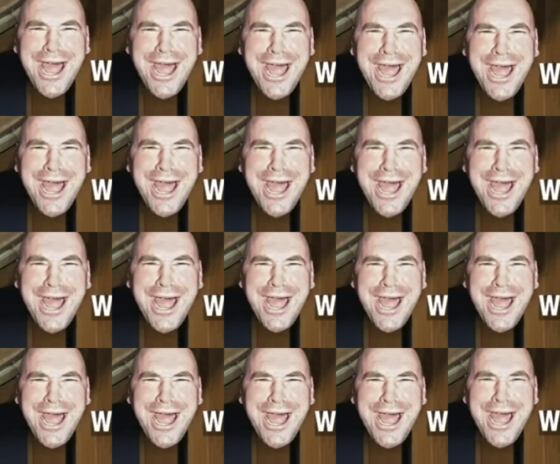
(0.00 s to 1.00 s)

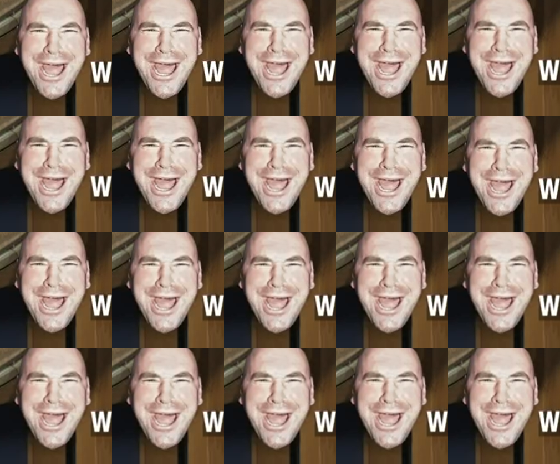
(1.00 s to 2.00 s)

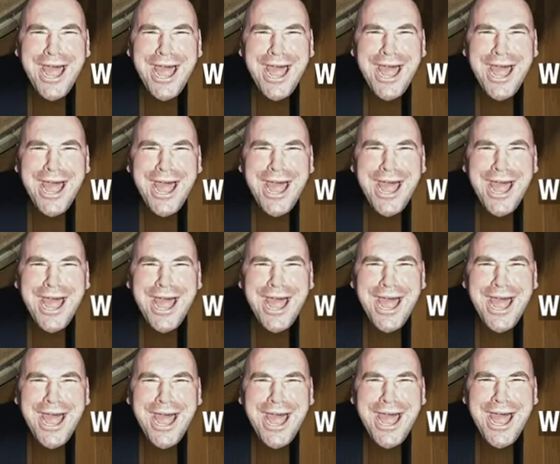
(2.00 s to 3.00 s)

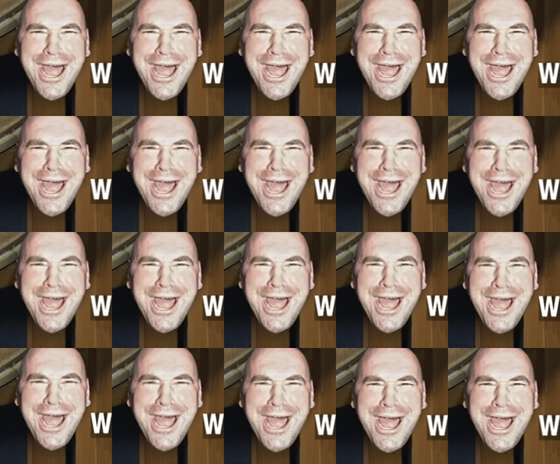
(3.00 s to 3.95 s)
The person shown says nothing.